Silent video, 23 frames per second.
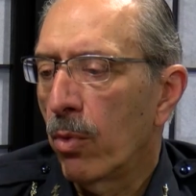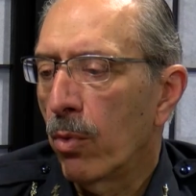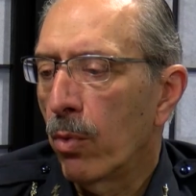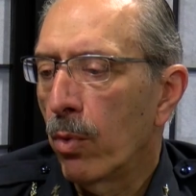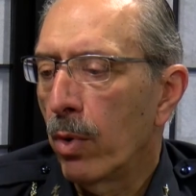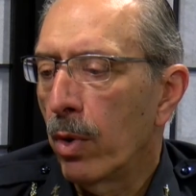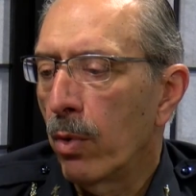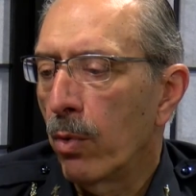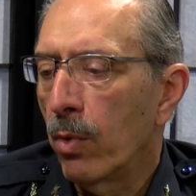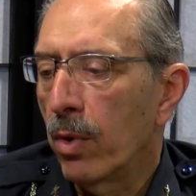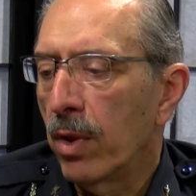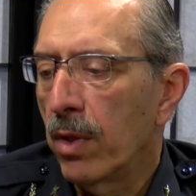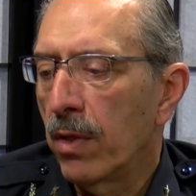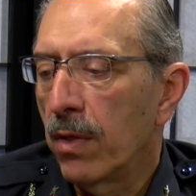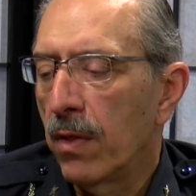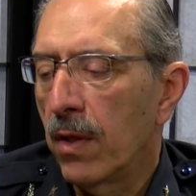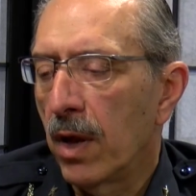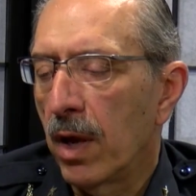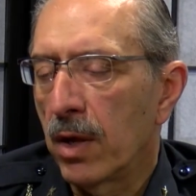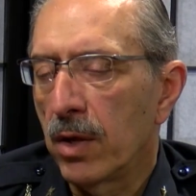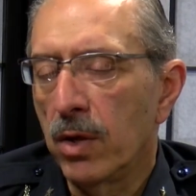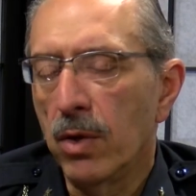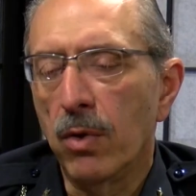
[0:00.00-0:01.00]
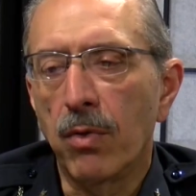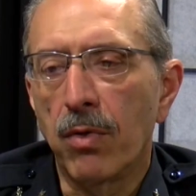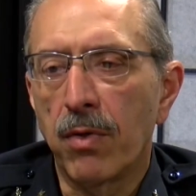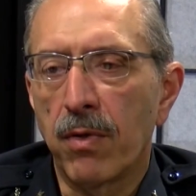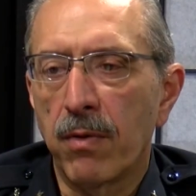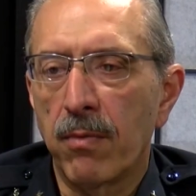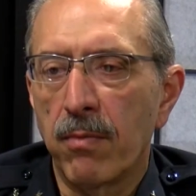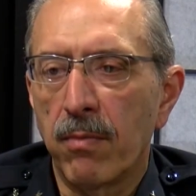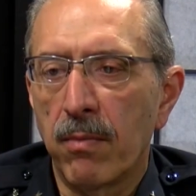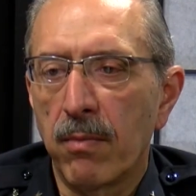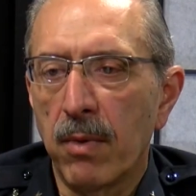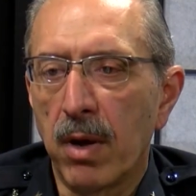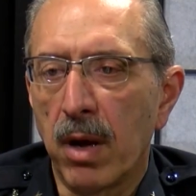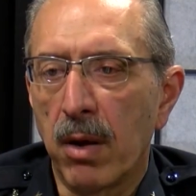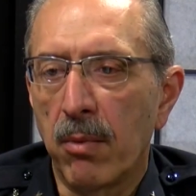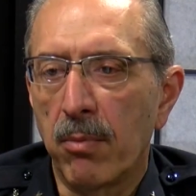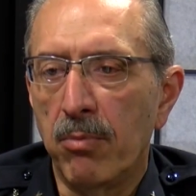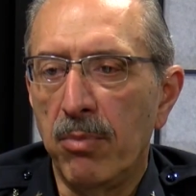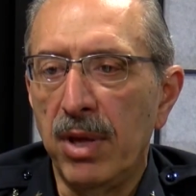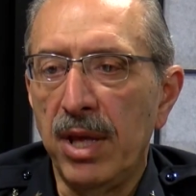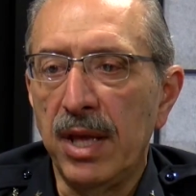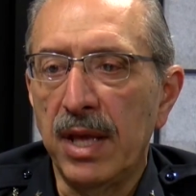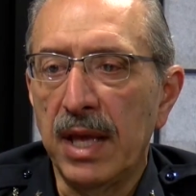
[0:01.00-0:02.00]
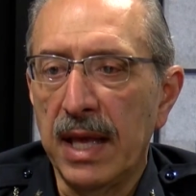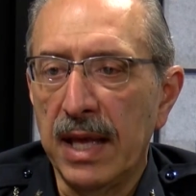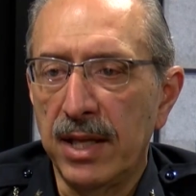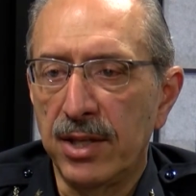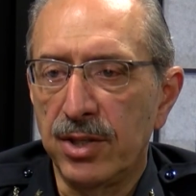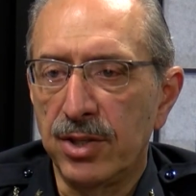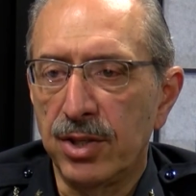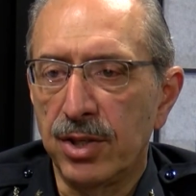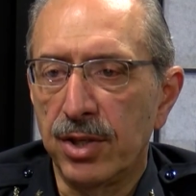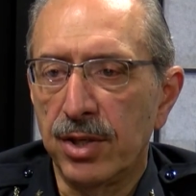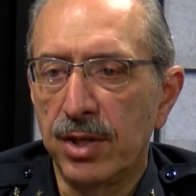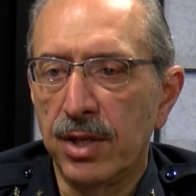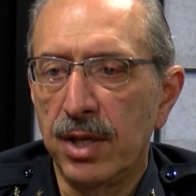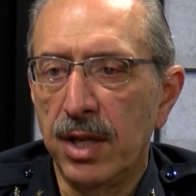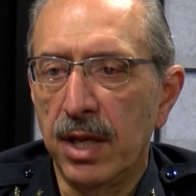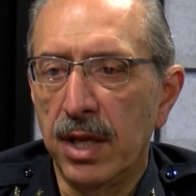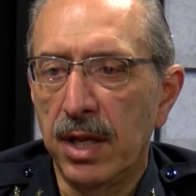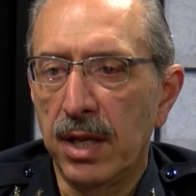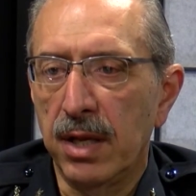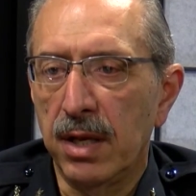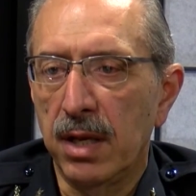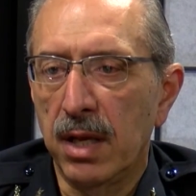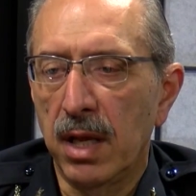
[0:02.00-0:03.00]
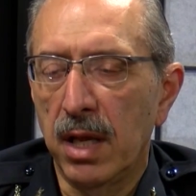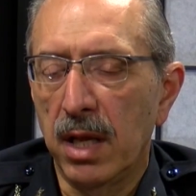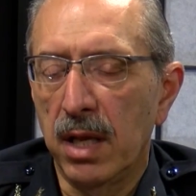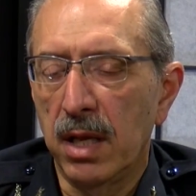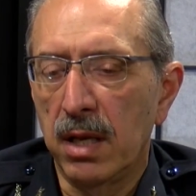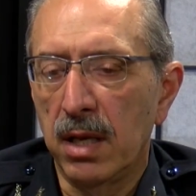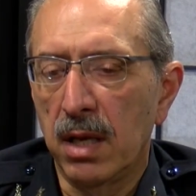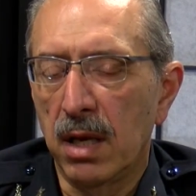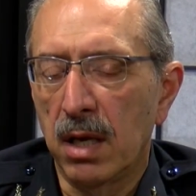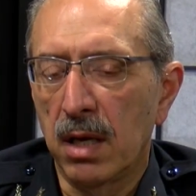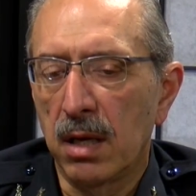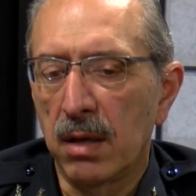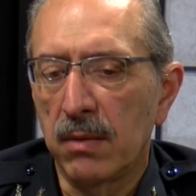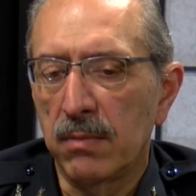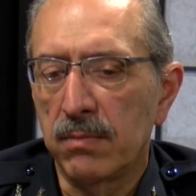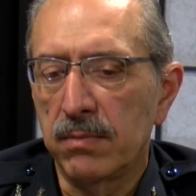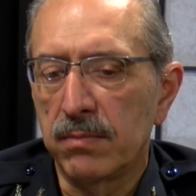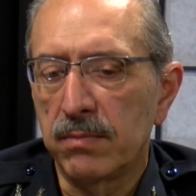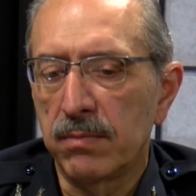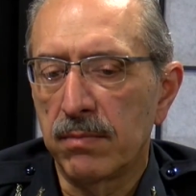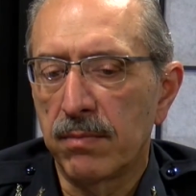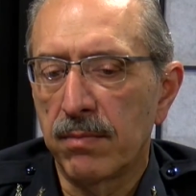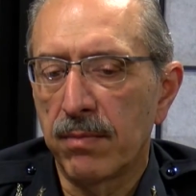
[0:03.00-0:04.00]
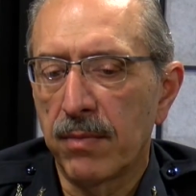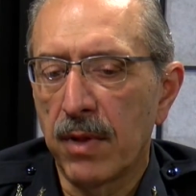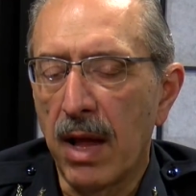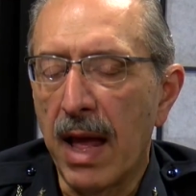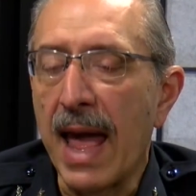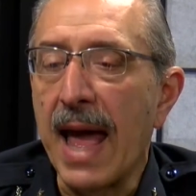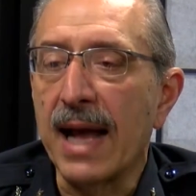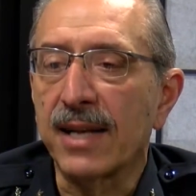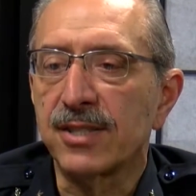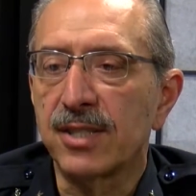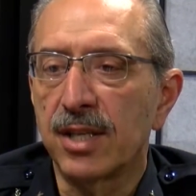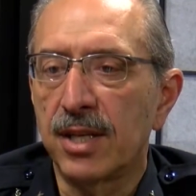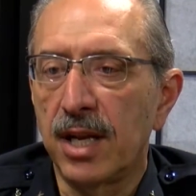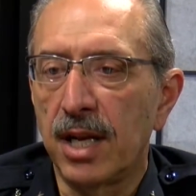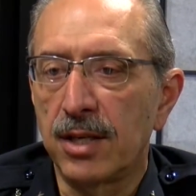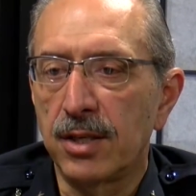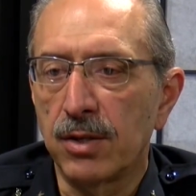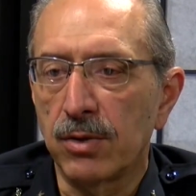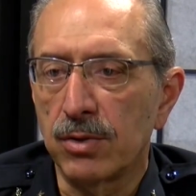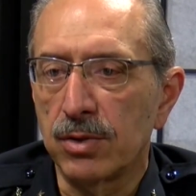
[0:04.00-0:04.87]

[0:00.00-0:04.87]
With youth being injured in accidental